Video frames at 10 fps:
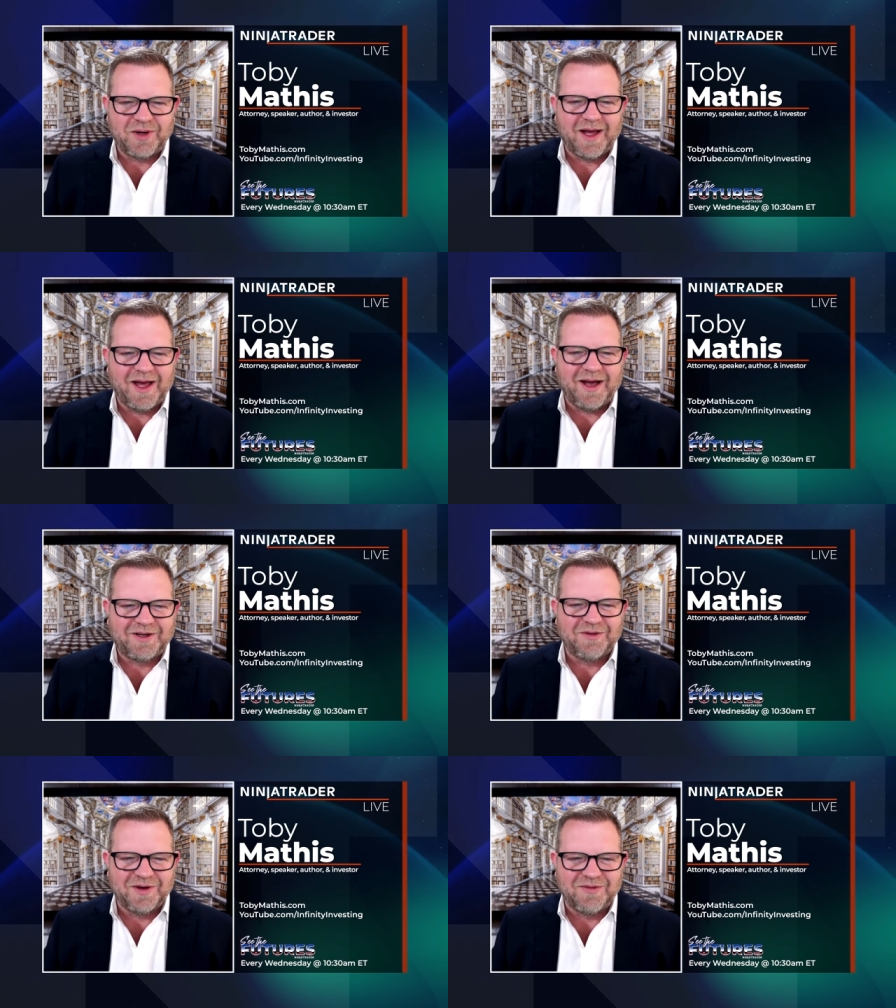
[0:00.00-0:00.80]

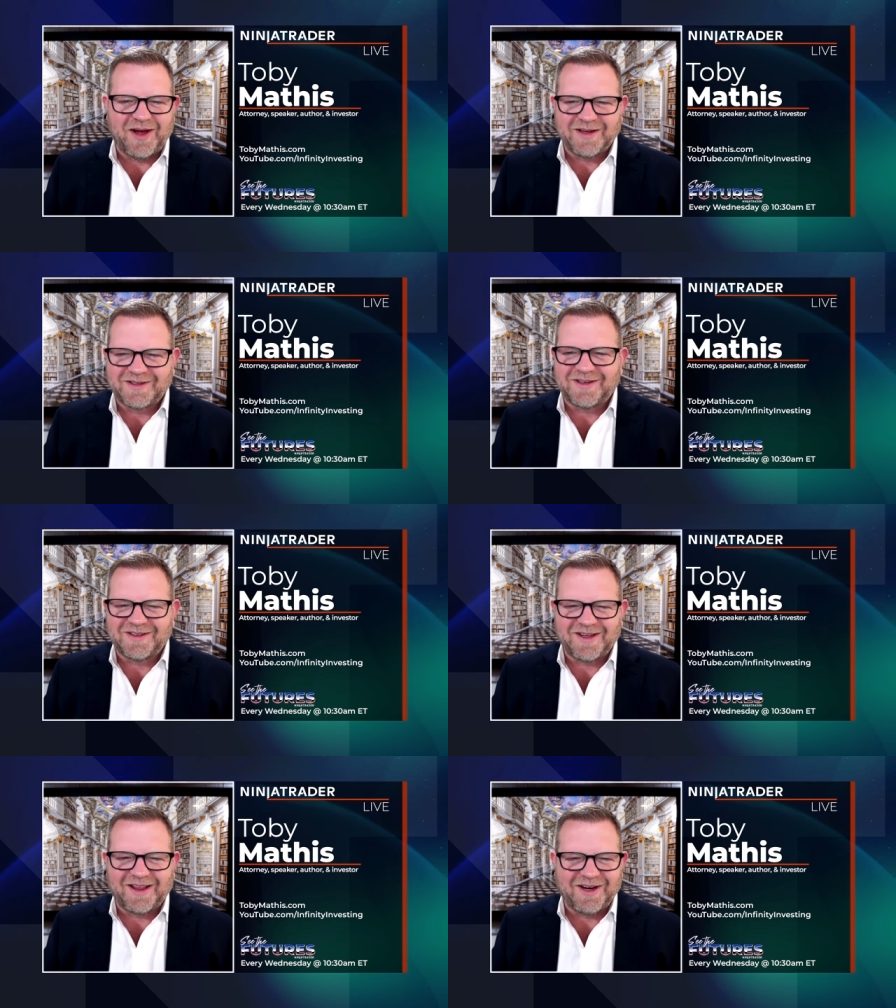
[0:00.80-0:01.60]
active investor
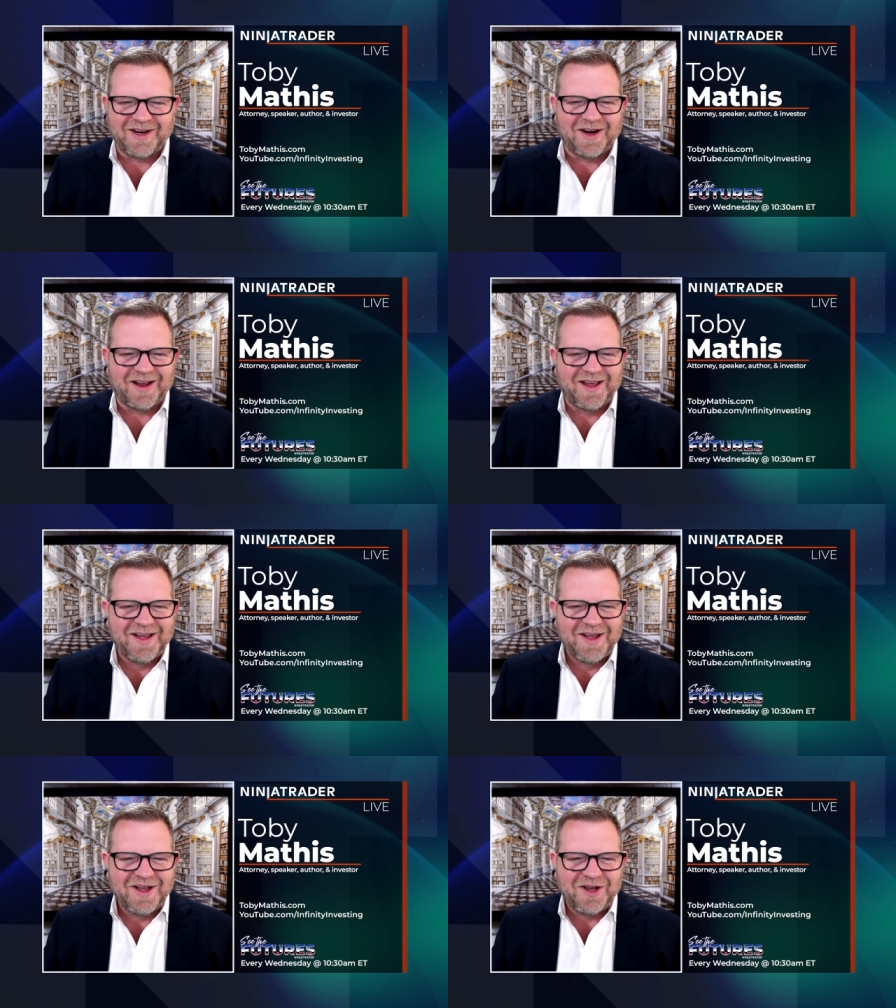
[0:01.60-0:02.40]
so like you're gonna
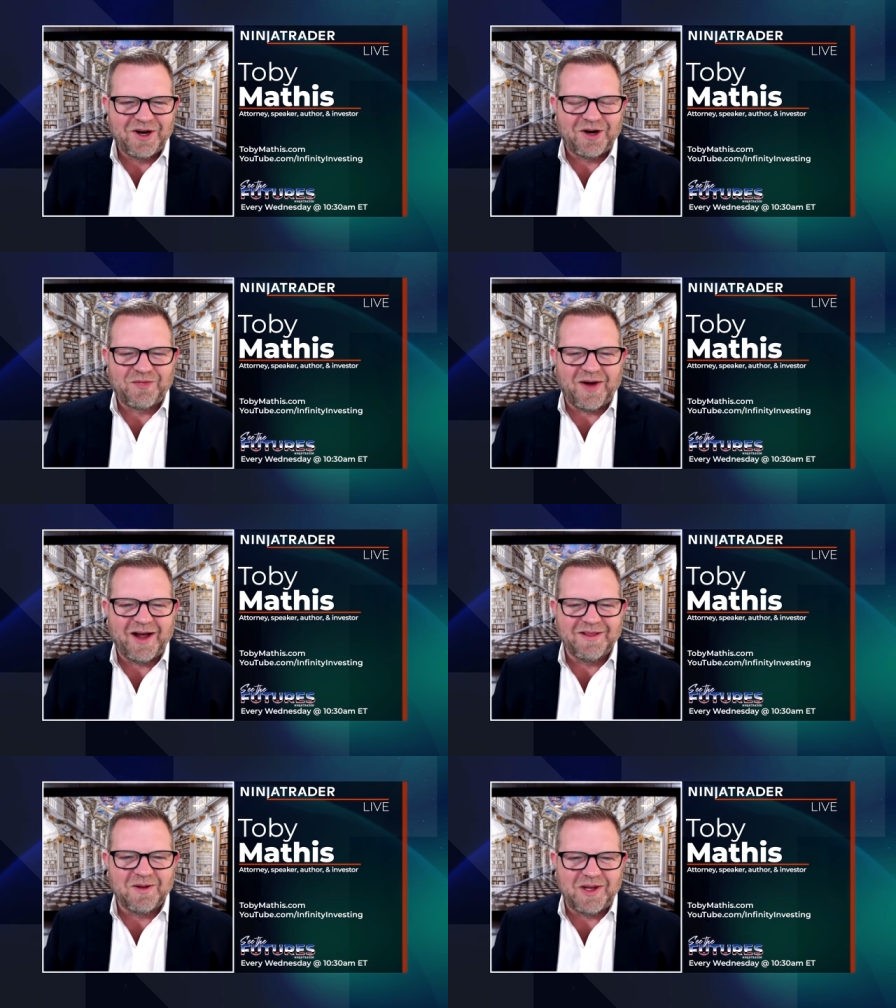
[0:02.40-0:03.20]
you're gonna
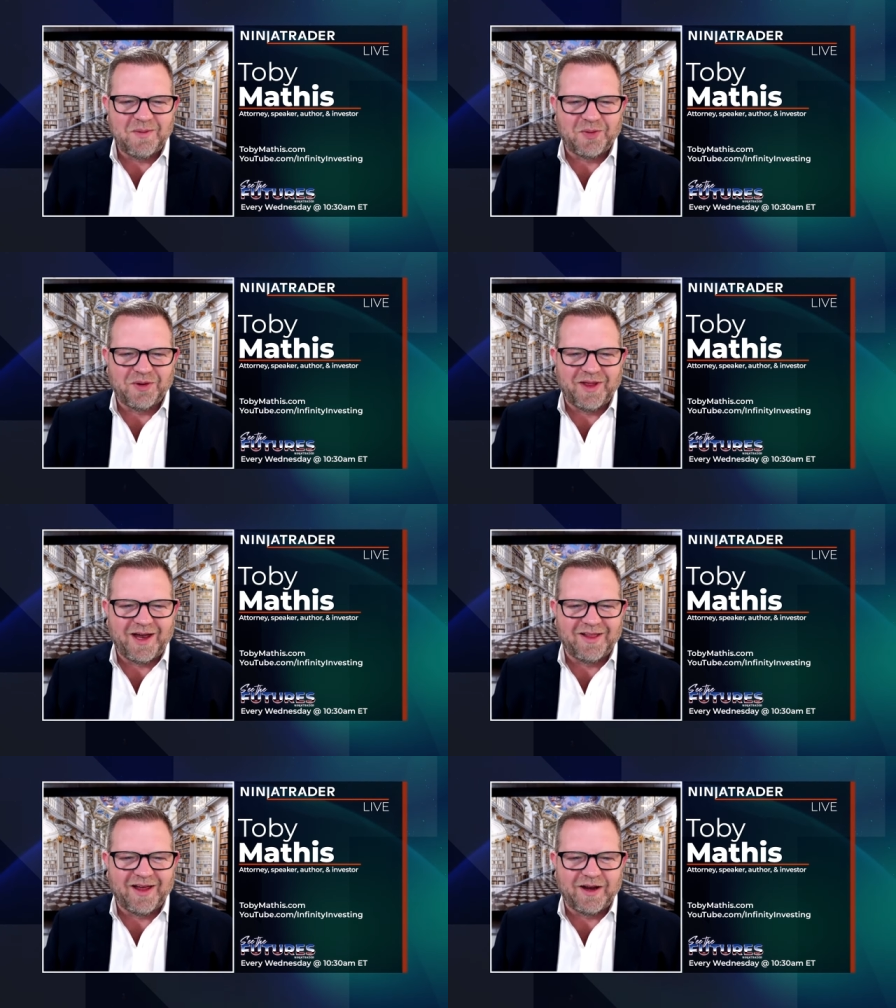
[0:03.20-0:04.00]
find the people that
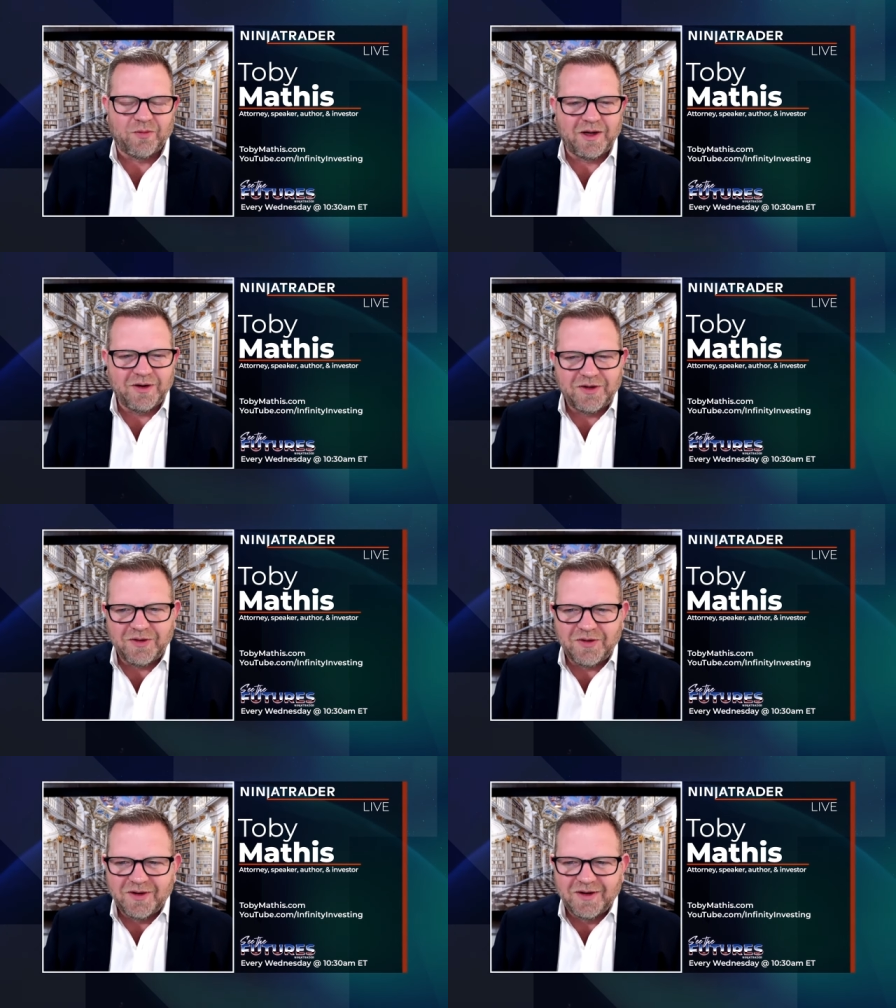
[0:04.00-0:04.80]
are like what do you
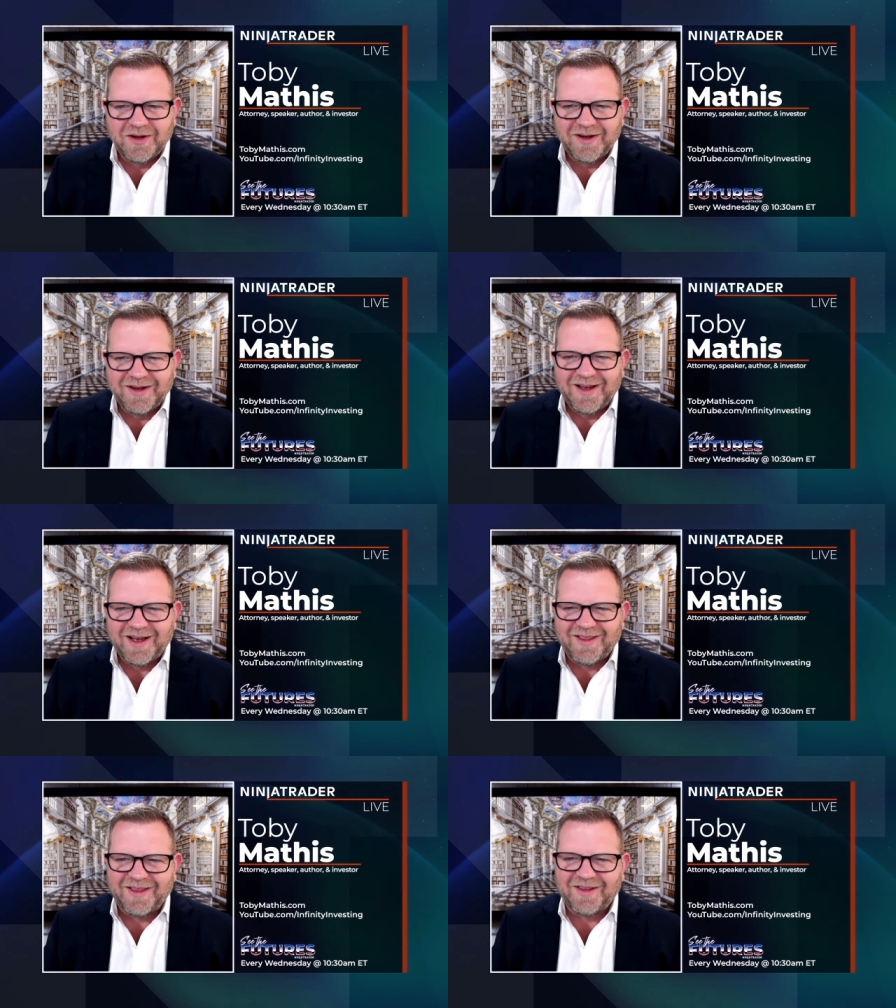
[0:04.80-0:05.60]
do
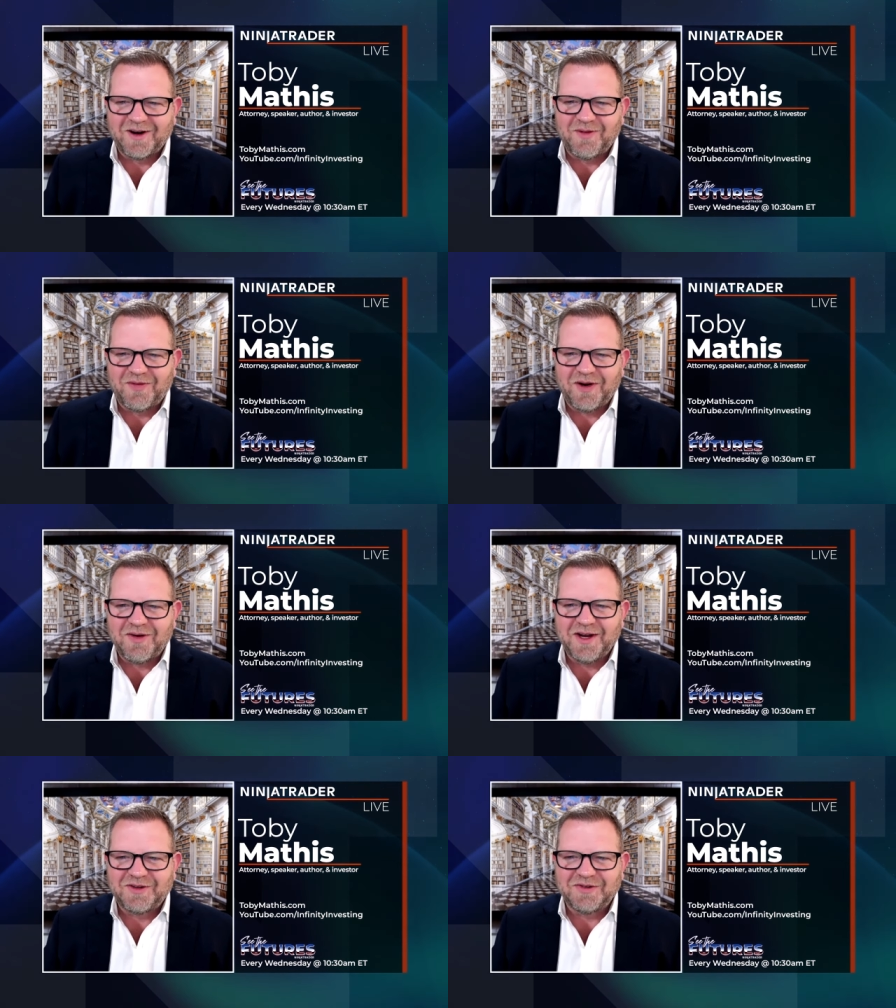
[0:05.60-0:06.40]
and then they're gonna be
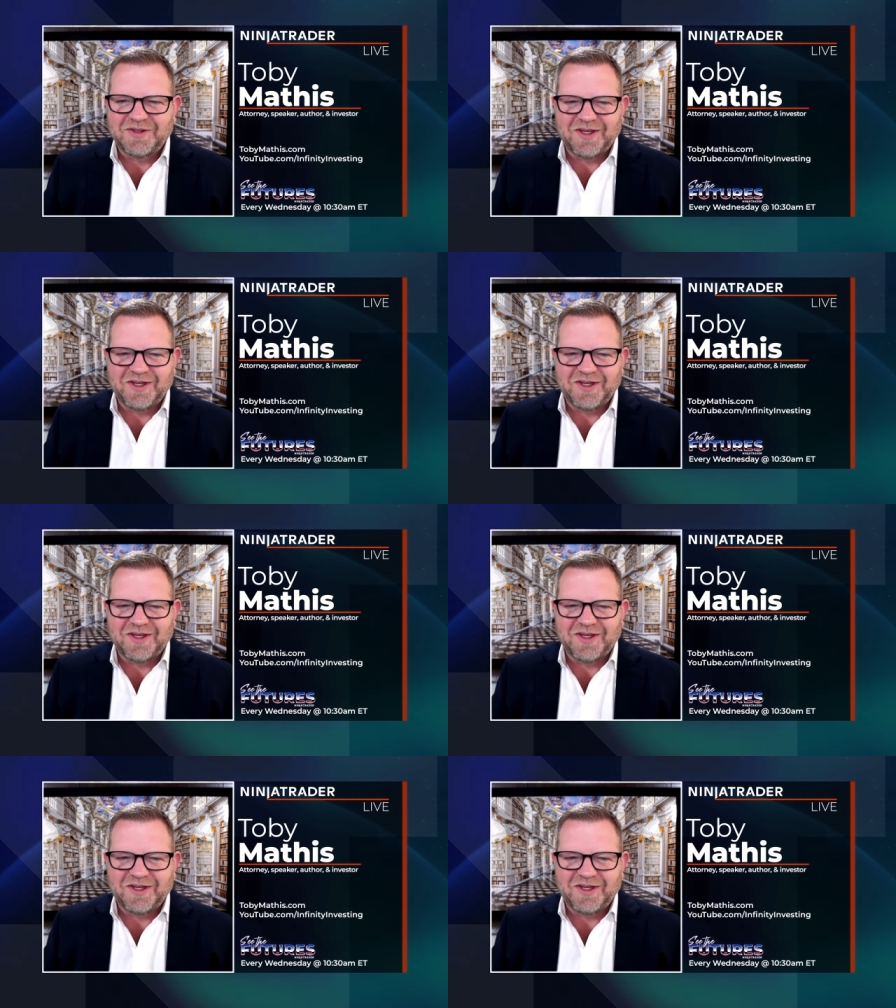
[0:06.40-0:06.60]
very interested in